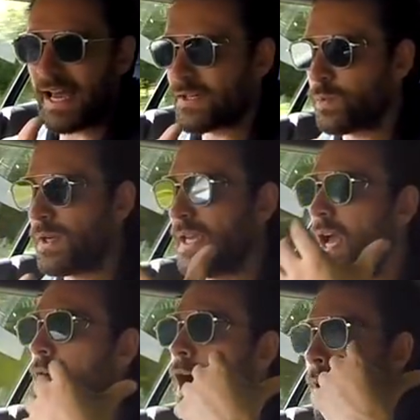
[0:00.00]
as we
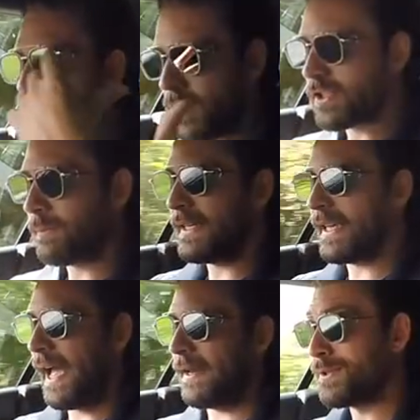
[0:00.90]
possibly
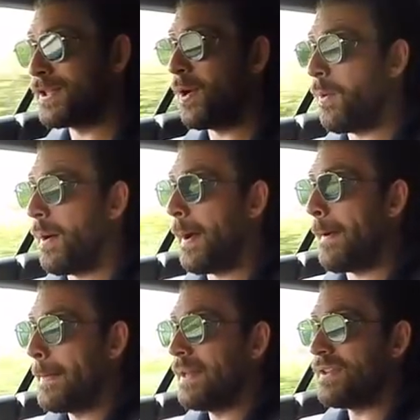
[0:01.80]
can. So
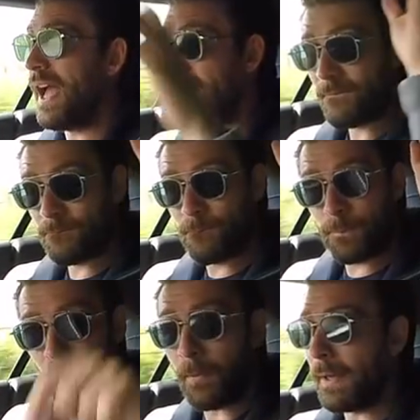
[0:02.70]

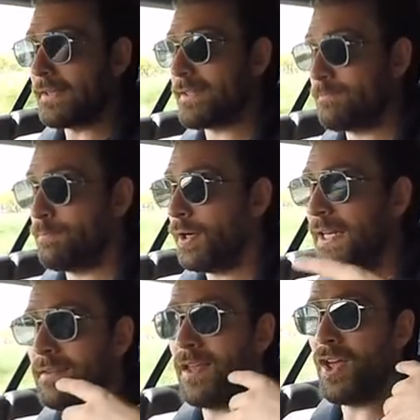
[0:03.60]
comments, put
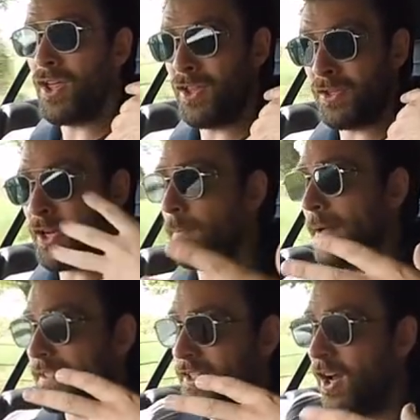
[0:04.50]
in the
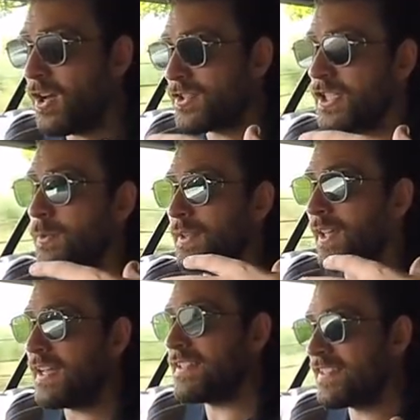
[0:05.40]
comments cars that you would
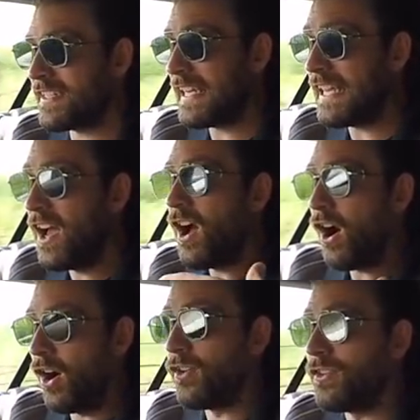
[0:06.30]
like to see
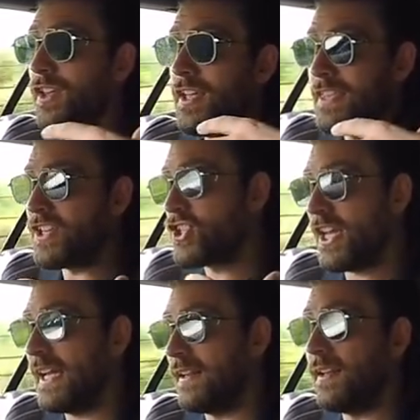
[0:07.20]
on this
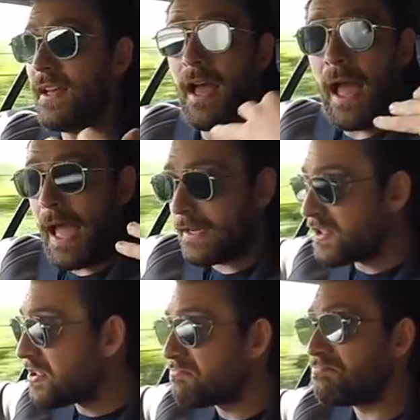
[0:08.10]
channel.
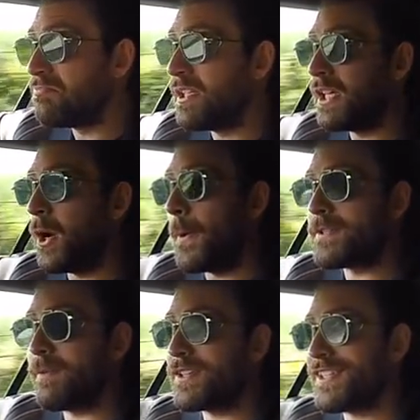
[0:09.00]
And you know,
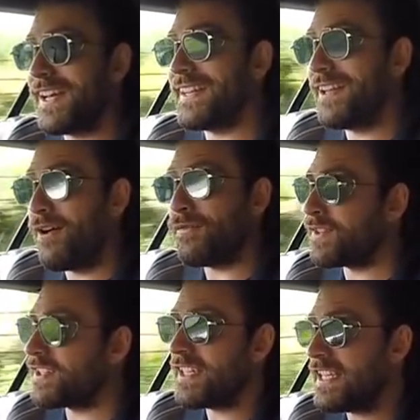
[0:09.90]
as much as I'd love
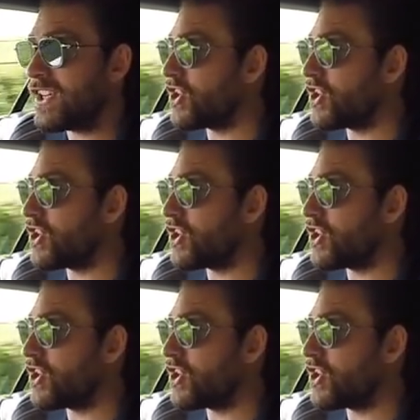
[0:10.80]
to see a